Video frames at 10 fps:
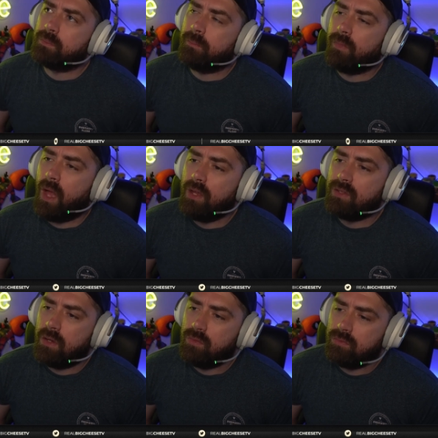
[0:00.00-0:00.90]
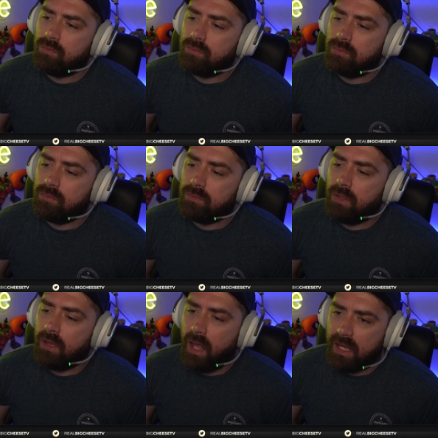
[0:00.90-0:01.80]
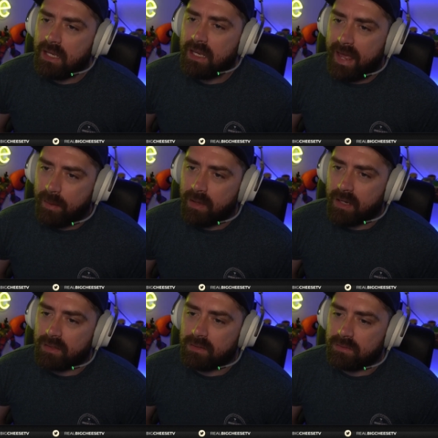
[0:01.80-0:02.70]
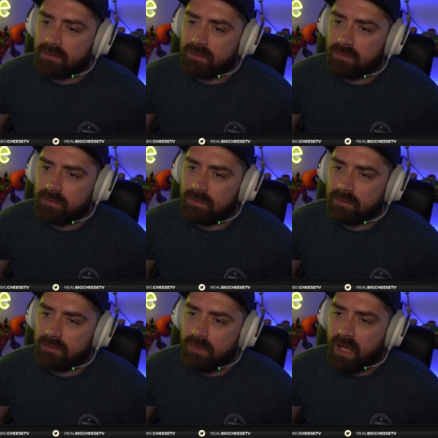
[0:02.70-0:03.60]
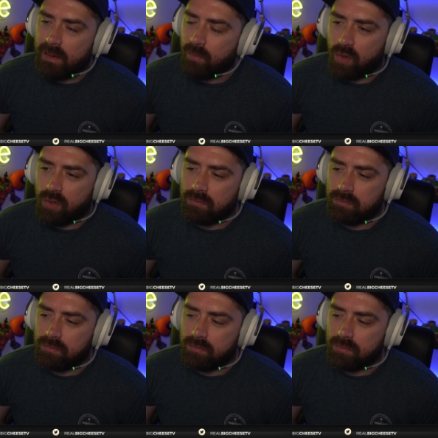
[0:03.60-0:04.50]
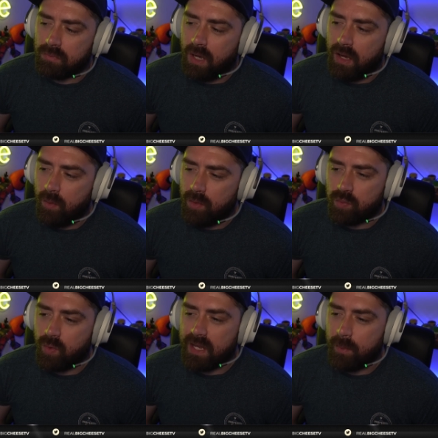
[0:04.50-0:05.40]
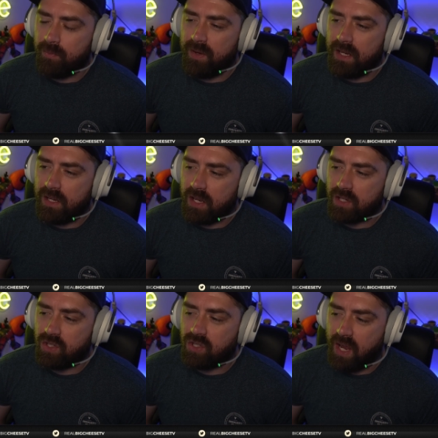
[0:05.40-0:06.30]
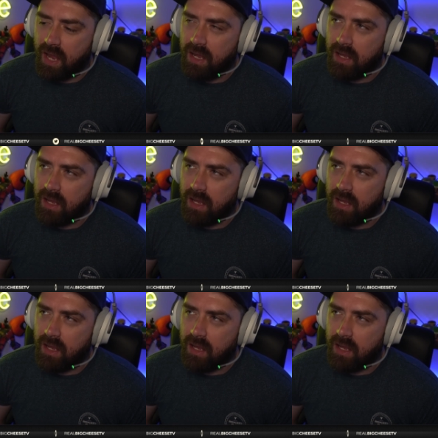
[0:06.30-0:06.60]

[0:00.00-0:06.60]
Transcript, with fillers: I don't like napping anymore. I always wake up feeling like shit